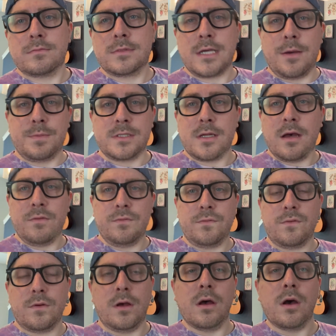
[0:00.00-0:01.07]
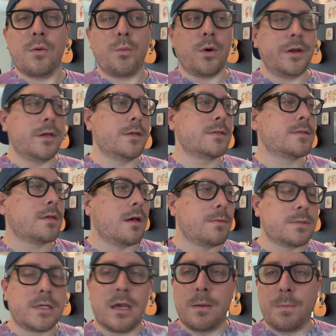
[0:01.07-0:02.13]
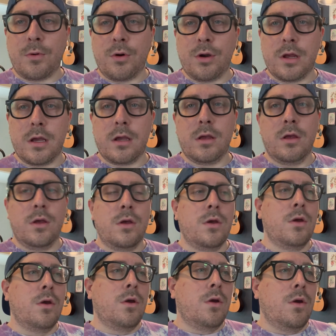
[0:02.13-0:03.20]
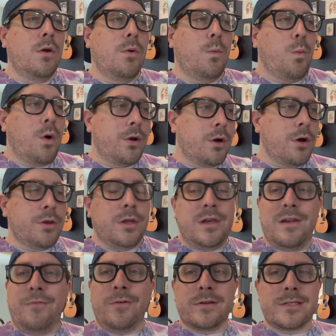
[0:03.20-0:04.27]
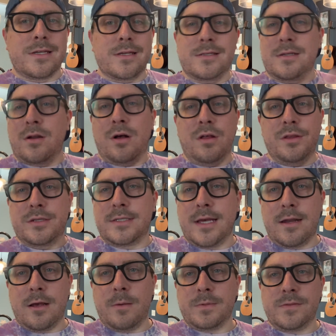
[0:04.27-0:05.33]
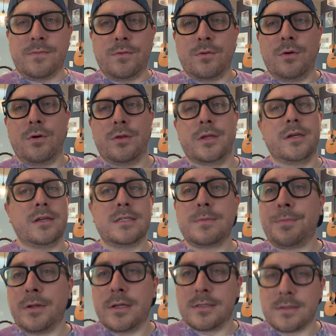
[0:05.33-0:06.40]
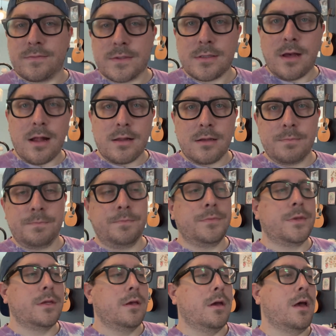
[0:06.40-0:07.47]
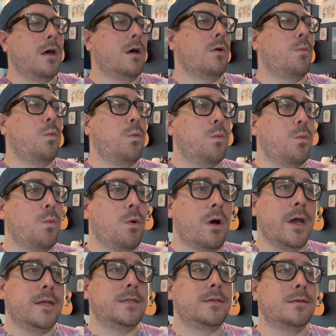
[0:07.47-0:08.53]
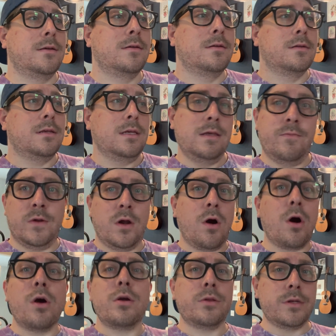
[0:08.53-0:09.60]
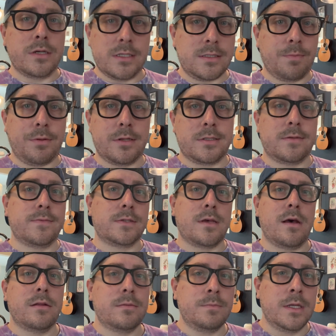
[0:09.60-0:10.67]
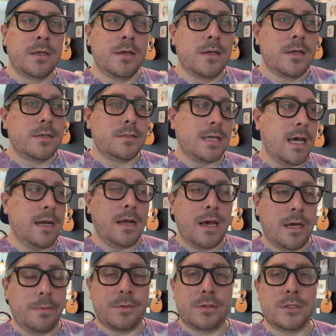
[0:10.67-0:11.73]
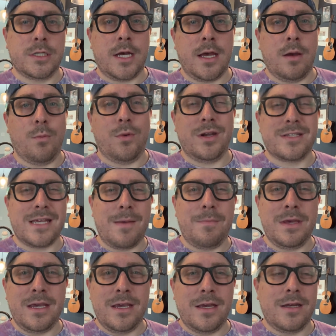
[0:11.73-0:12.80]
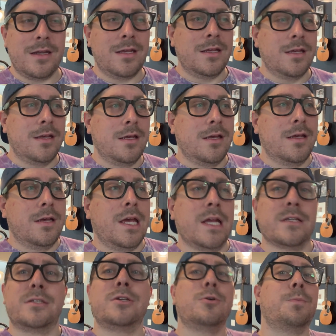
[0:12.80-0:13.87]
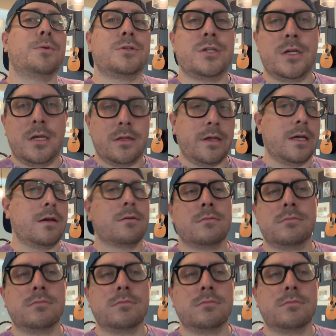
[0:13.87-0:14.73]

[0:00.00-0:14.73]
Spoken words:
type stuff. What is slalom skateboarding? What are the differences in all the setups for the disciplines of slalom? What even are the disciplines of slalom? Tight, hybrid, giant, what does that mean? And super G, like